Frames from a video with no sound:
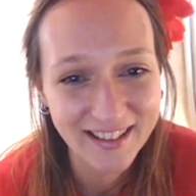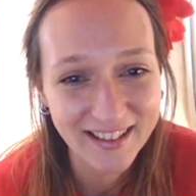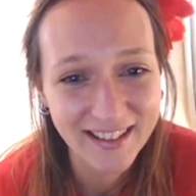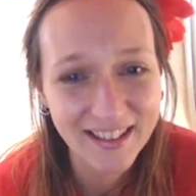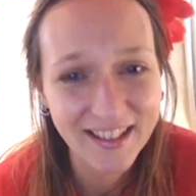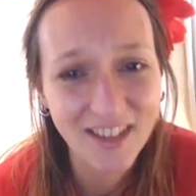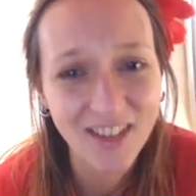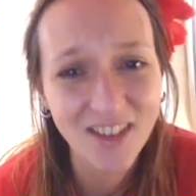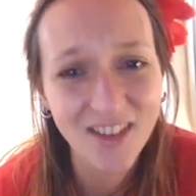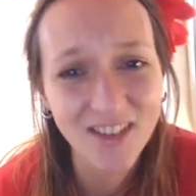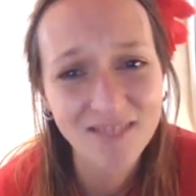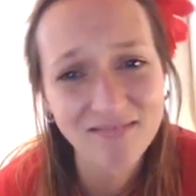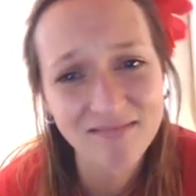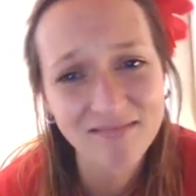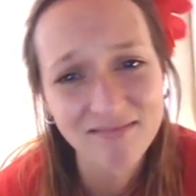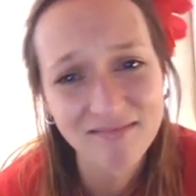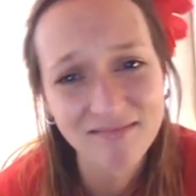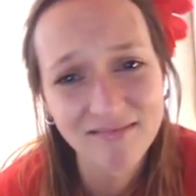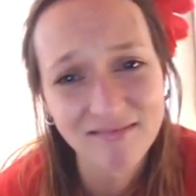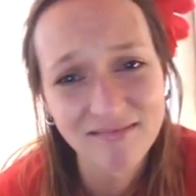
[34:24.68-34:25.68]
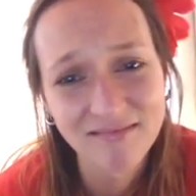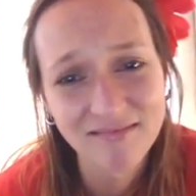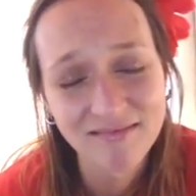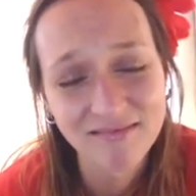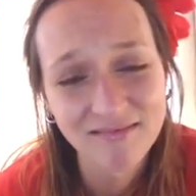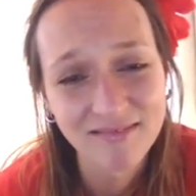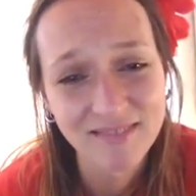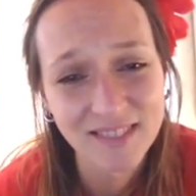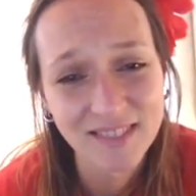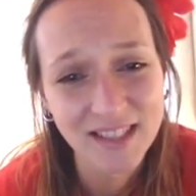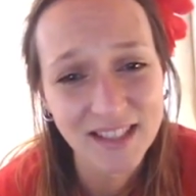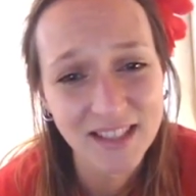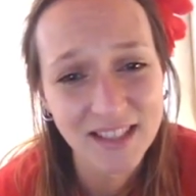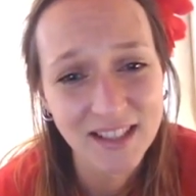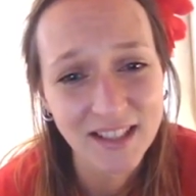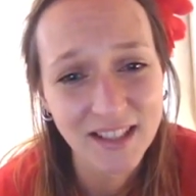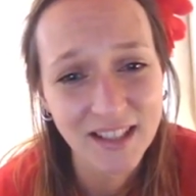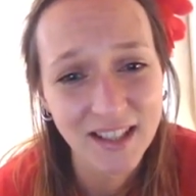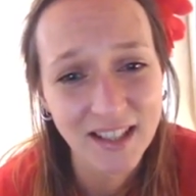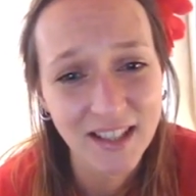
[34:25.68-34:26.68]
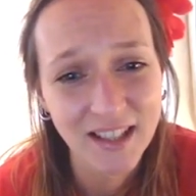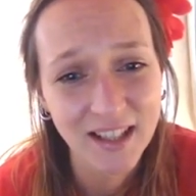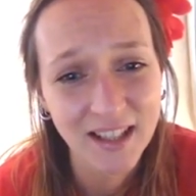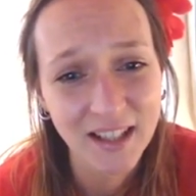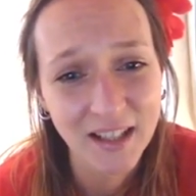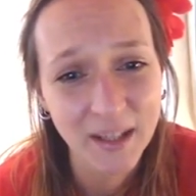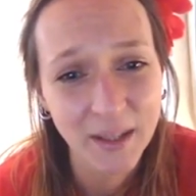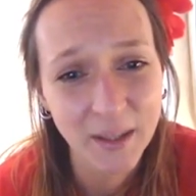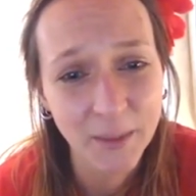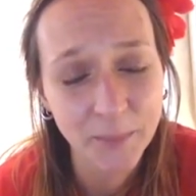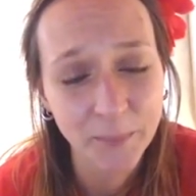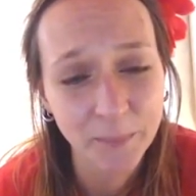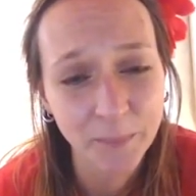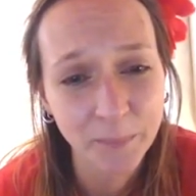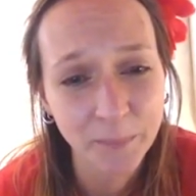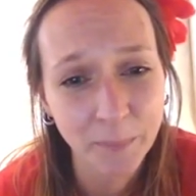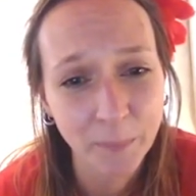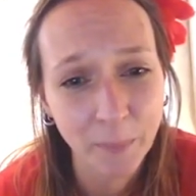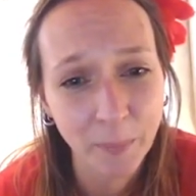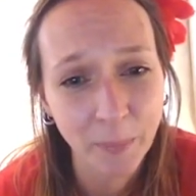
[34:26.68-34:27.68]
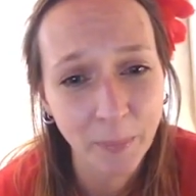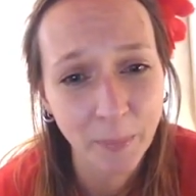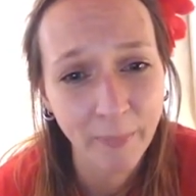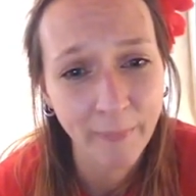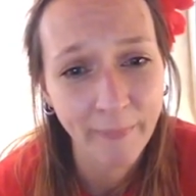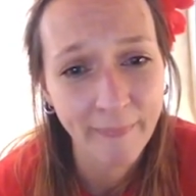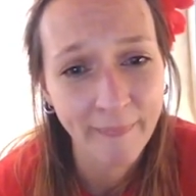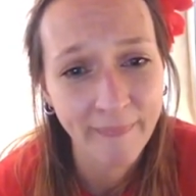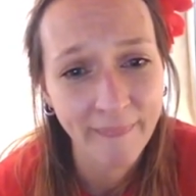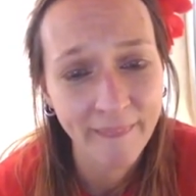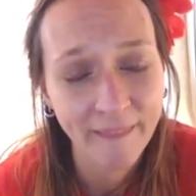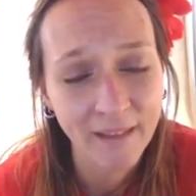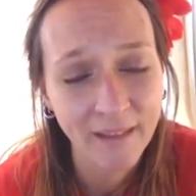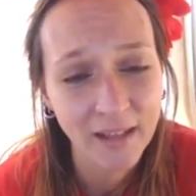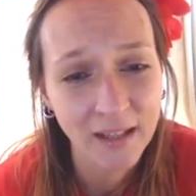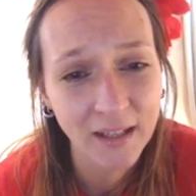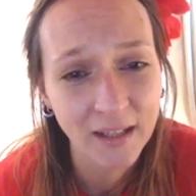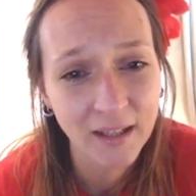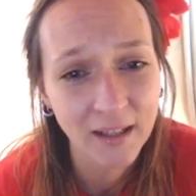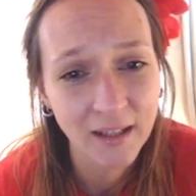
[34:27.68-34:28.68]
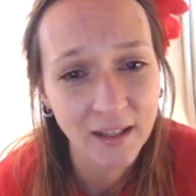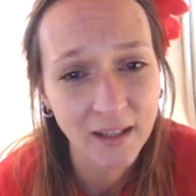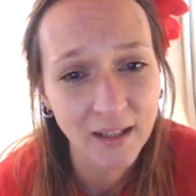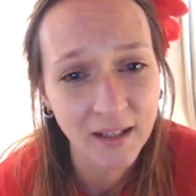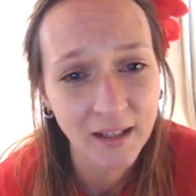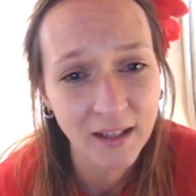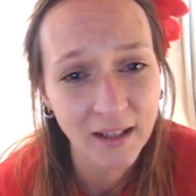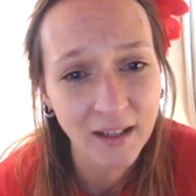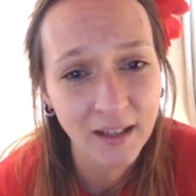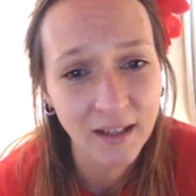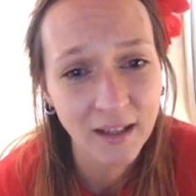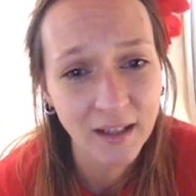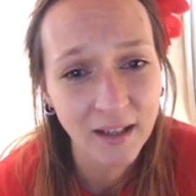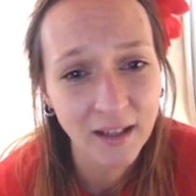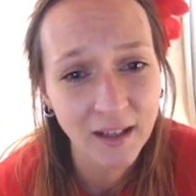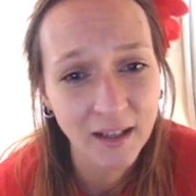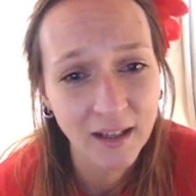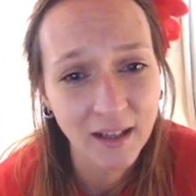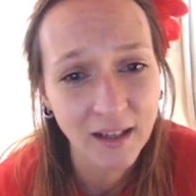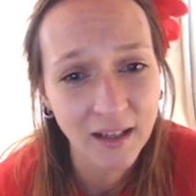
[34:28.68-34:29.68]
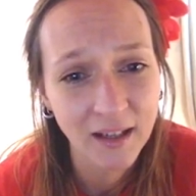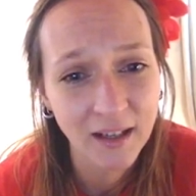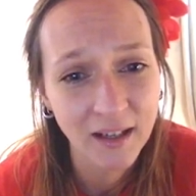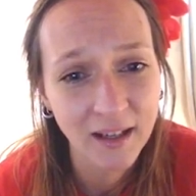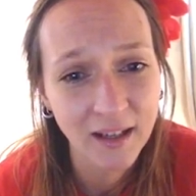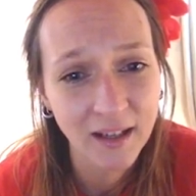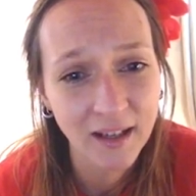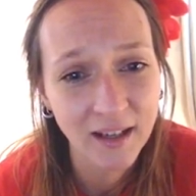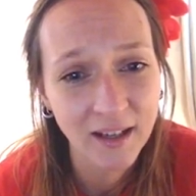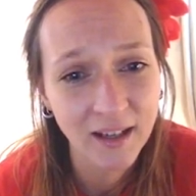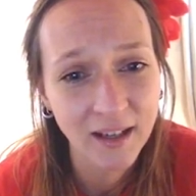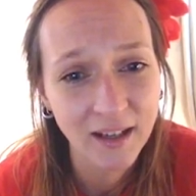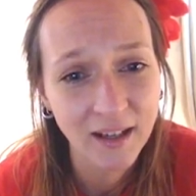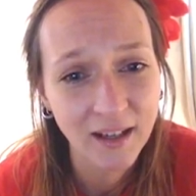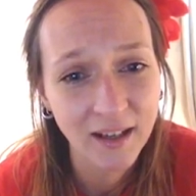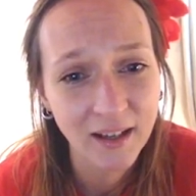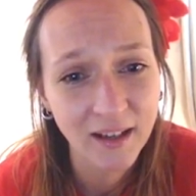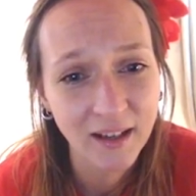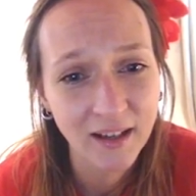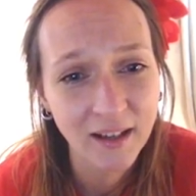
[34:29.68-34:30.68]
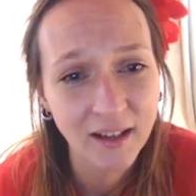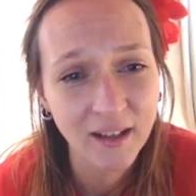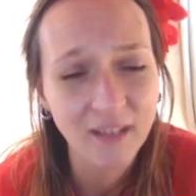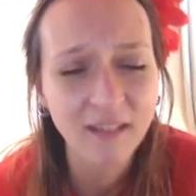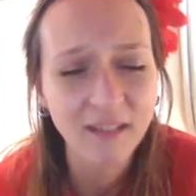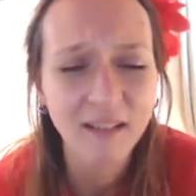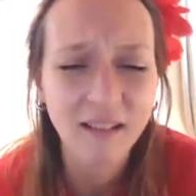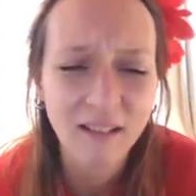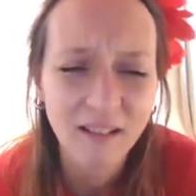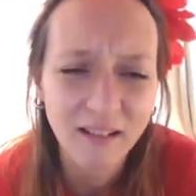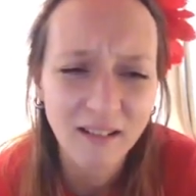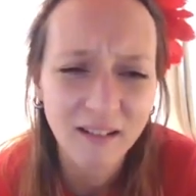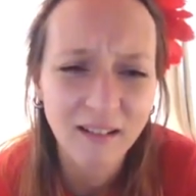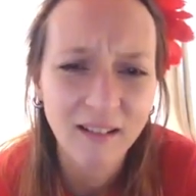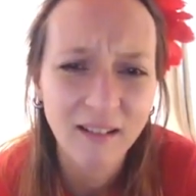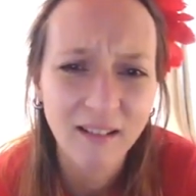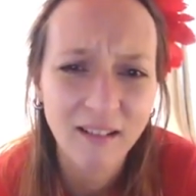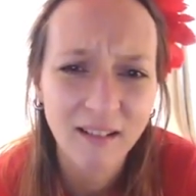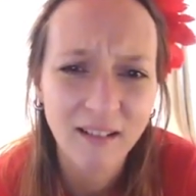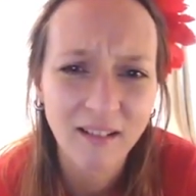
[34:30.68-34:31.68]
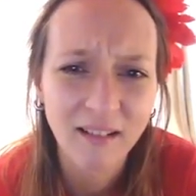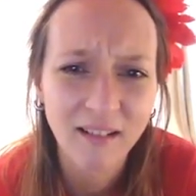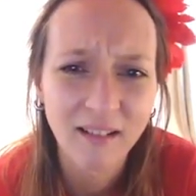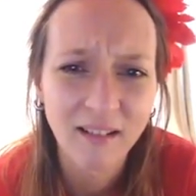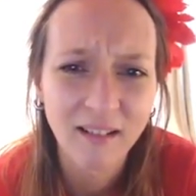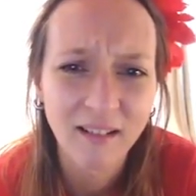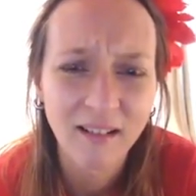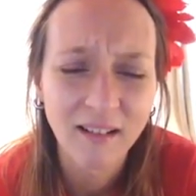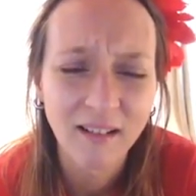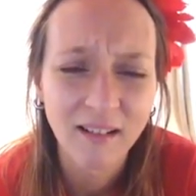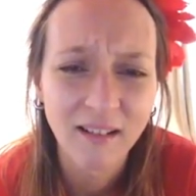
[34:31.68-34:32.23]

(not speaking)